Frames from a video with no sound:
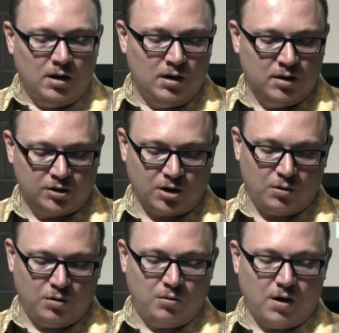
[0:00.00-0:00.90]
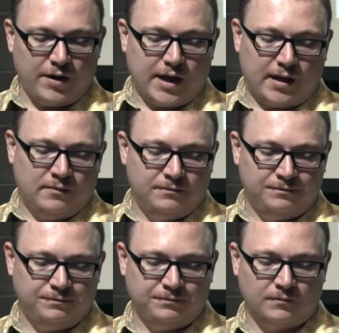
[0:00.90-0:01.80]
So who are they?
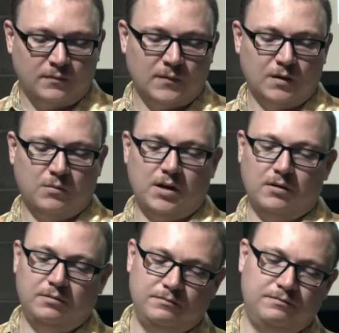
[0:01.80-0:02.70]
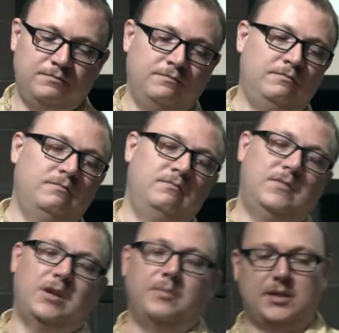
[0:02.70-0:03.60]
Well,
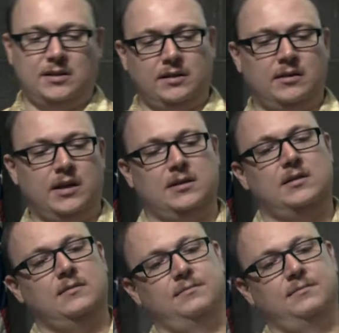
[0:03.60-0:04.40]
mysterious.